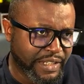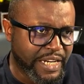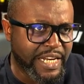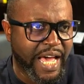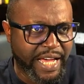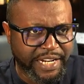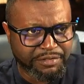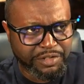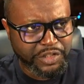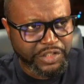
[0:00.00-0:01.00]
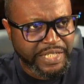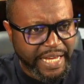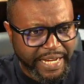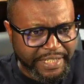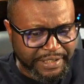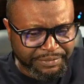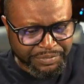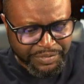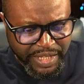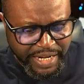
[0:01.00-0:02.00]
9, version 9.
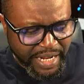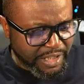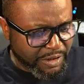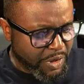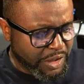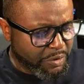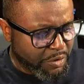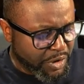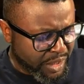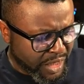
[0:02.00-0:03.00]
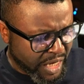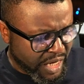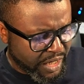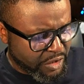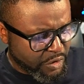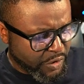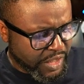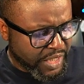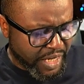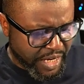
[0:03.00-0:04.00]
And that's what we are
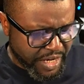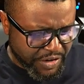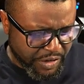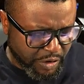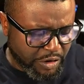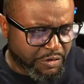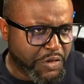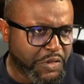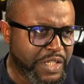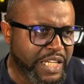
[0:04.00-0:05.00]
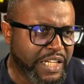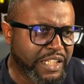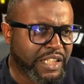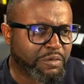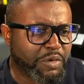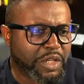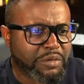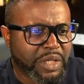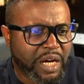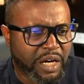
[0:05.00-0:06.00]
using here. So the first thing that we
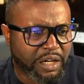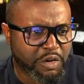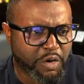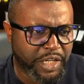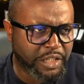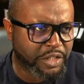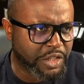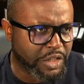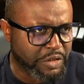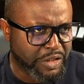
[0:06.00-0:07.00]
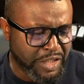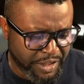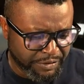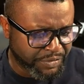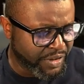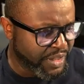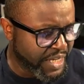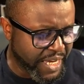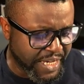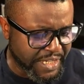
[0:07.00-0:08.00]
are going to do
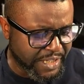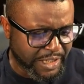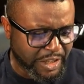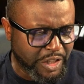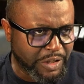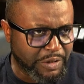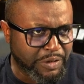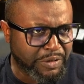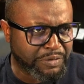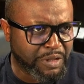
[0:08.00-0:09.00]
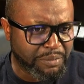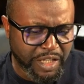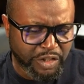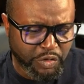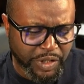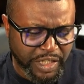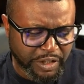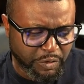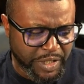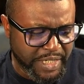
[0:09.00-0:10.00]
is to make sure
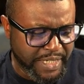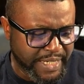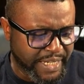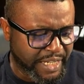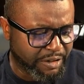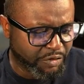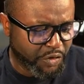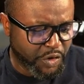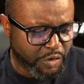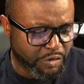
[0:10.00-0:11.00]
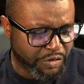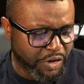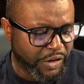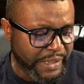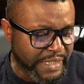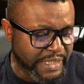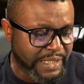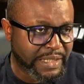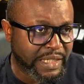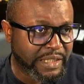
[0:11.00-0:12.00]
that we, first of all,
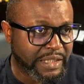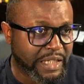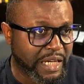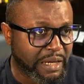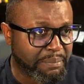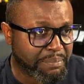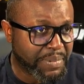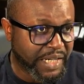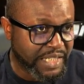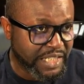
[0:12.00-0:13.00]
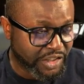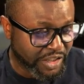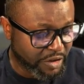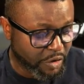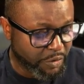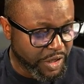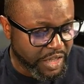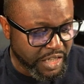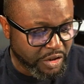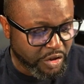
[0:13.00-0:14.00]
list the partition. So we
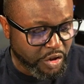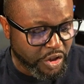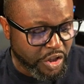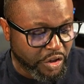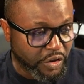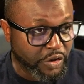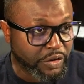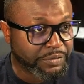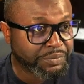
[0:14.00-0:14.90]
need to know